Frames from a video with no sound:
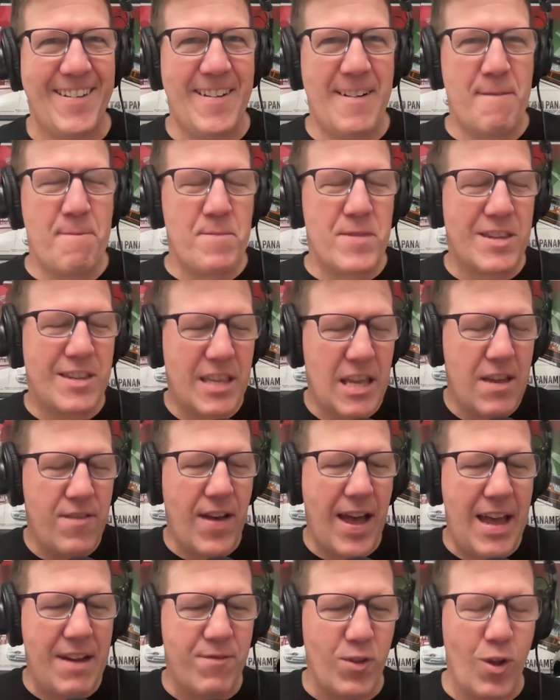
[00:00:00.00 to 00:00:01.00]
Steve
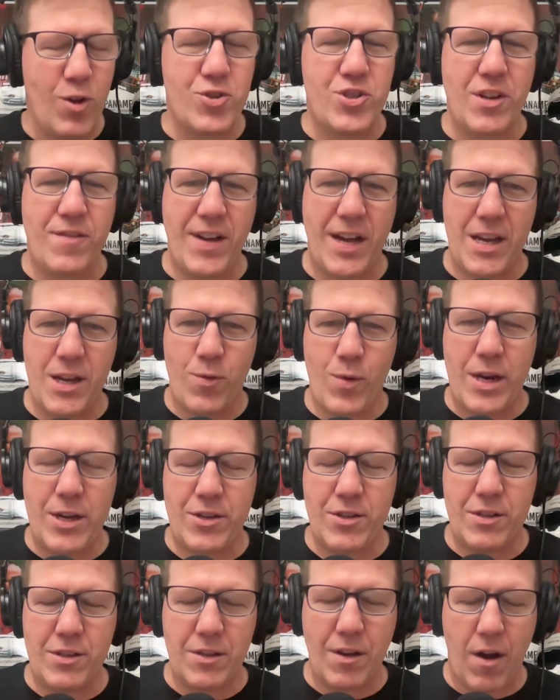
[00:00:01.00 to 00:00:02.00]
and Veloce
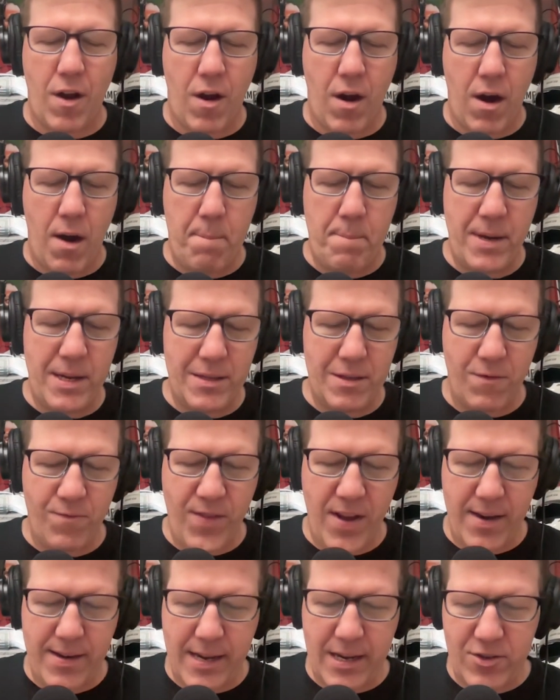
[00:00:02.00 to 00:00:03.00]
Valuations are Piston
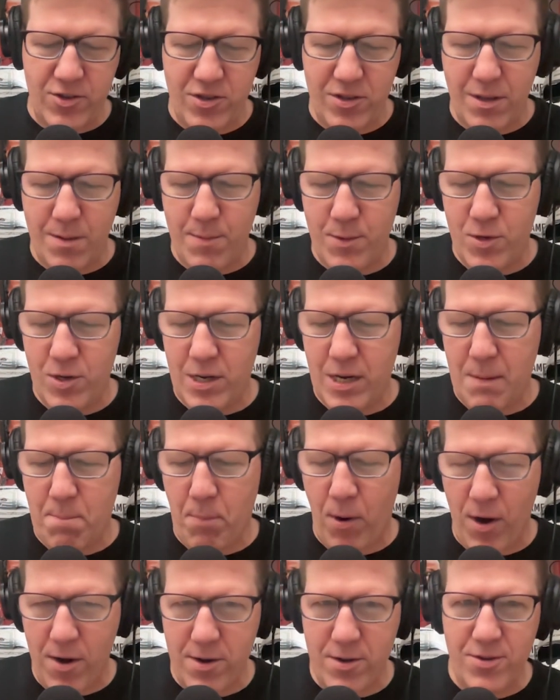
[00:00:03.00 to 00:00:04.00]
Foundation community
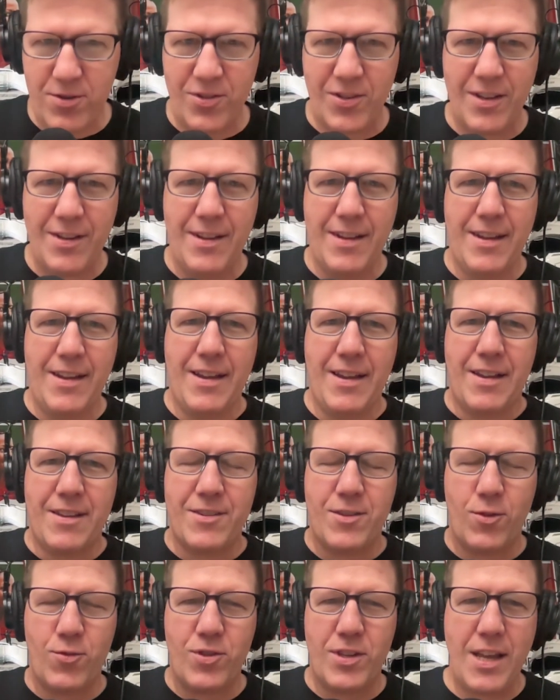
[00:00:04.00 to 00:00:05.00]
partners.
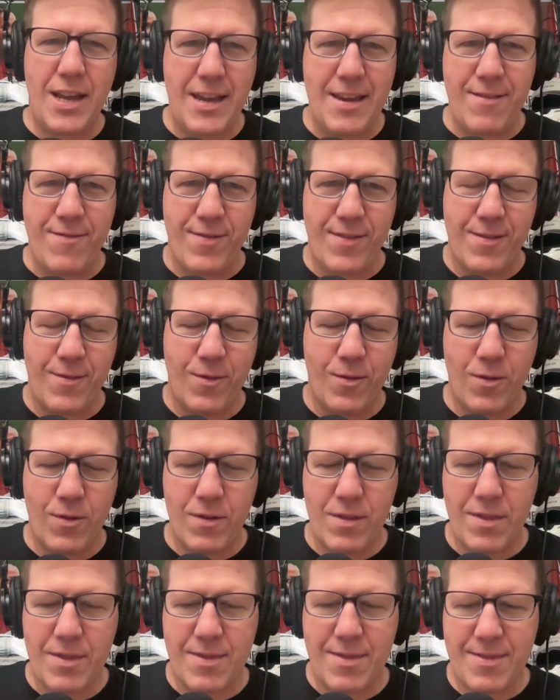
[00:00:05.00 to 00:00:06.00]
So Steve,
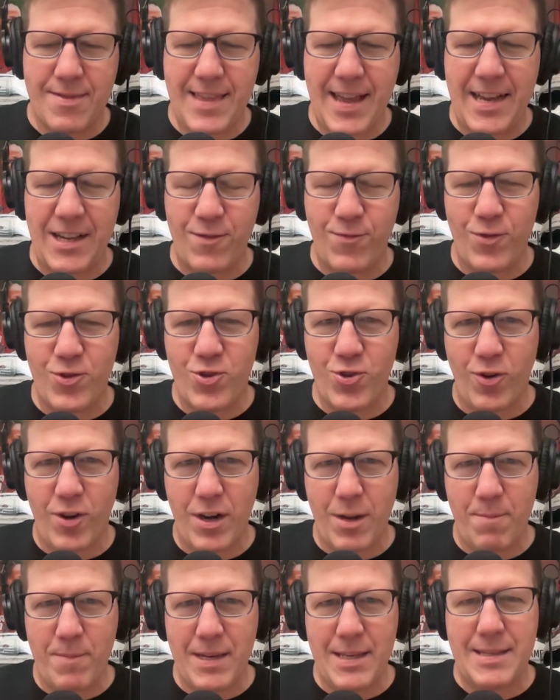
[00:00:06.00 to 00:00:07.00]
thanks for
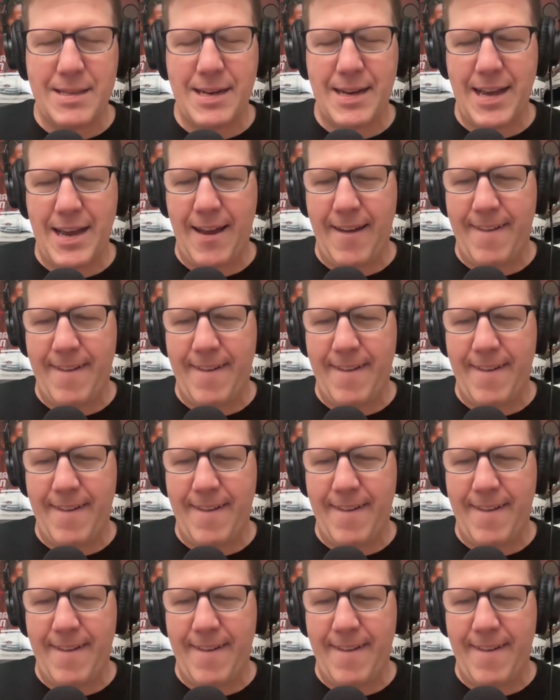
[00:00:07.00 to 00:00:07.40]
joining me today.